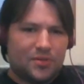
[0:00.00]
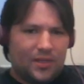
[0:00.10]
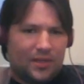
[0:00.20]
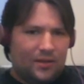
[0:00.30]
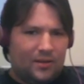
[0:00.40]

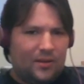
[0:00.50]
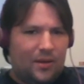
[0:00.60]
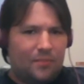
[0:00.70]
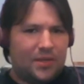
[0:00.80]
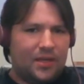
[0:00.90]

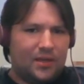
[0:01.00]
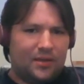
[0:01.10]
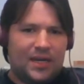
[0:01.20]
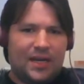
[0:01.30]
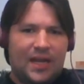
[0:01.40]
a big
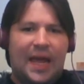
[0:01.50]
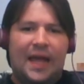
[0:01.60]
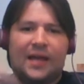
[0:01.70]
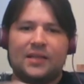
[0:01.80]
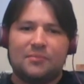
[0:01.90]
kind of
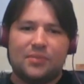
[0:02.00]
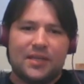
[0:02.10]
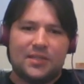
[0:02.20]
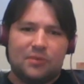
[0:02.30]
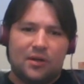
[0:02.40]
haggling
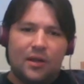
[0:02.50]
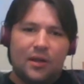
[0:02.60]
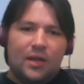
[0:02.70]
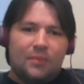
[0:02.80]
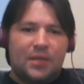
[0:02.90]
place where
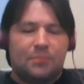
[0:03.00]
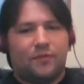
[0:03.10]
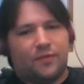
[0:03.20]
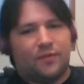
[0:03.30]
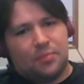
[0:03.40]
people
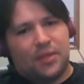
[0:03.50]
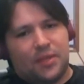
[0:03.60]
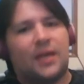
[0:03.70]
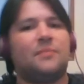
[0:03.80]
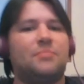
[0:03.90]
from the
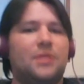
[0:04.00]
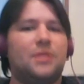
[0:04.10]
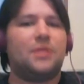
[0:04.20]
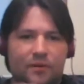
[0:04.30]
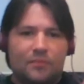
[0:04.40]
planet and
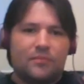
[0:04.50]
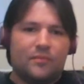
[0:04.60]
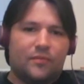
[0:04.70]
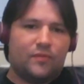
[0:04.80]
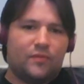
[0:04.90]
people from
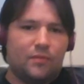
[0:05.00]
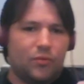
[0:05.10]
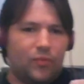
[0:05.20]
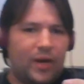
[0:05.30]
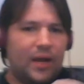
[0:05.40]

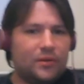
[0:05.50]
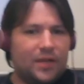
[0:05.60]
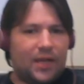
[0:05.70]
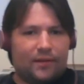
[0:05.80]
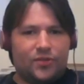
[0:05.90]
around
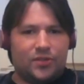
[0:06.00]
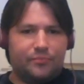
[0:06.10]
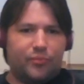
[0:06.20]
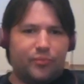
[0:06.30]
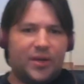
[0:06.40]
kind of just
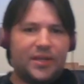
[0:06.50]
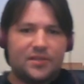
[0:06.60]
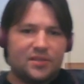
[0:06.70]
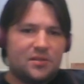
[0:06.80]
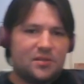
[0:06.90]
bring
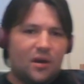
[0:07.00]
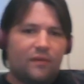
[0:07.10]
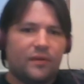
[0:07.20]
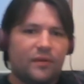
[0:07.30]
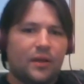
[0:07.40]

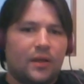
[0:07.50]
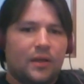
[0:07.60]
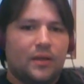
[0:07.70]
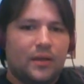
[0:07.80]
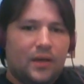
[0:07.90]
stuff.
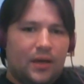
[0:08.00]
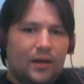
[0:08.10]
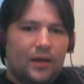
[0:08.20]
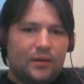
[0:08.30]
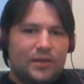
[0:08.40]

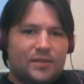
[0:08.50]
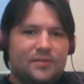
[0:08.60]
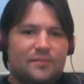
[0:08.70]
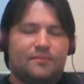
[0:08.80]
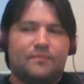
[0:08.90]

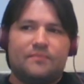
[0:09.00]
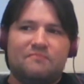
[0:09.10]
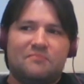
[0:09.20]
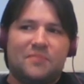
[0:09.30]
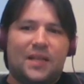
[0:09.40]

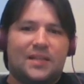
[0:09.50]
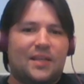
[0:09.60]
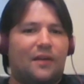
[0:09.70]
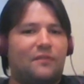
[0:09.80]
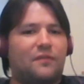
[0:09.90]
It's
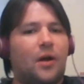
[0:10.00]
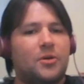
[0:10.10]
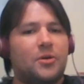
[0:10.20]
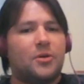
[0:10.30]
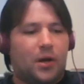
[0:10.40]
like a
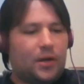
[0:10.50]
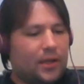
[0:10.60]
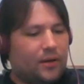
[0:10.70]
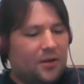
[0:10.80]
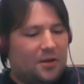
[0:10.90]
farmer's
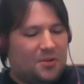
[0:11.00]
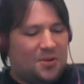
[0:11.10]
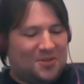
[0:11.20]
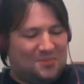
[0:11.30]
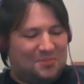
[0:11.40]
market
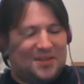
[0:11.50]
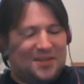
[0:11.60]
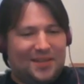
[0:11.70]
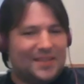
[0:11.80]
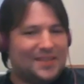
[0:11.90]
almost, but
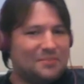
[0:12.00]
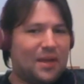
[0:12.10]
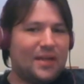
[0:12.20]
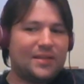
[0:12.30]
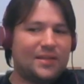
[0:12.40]
in
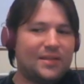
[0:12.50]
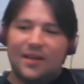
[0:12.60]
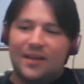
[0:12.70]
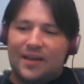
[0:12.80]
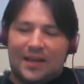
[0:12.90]
space
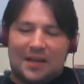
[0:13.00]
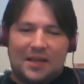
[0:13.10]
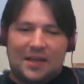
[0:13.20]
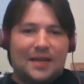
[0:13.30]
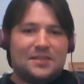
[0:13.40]
at a
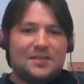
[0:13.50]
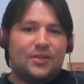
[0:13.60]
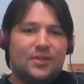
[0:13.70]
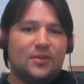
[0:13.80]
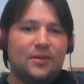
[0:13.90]
gas station.